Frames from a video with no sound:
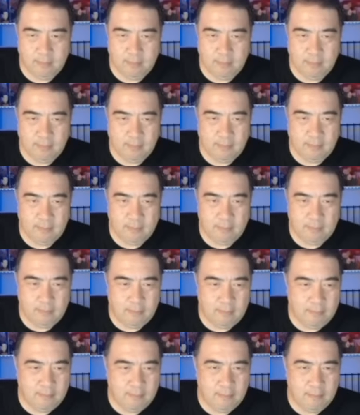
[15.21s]

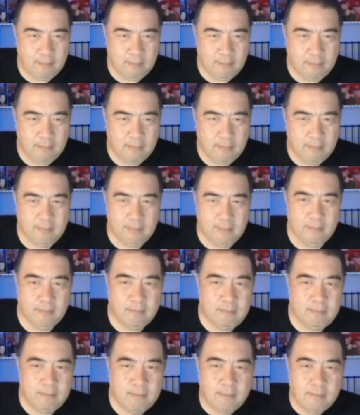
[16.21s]

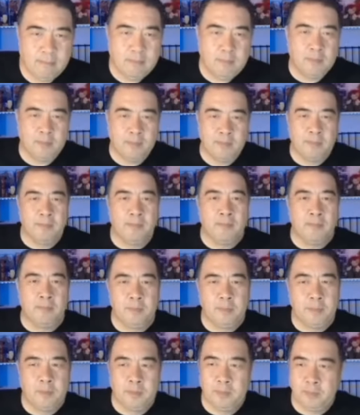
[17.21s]

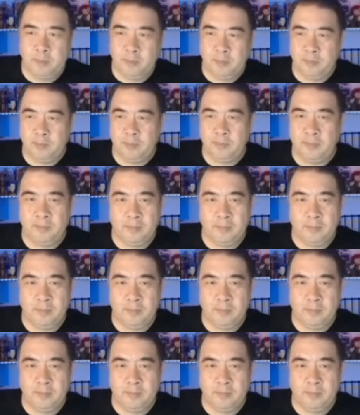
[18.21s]
No words are spoken by the person on screen.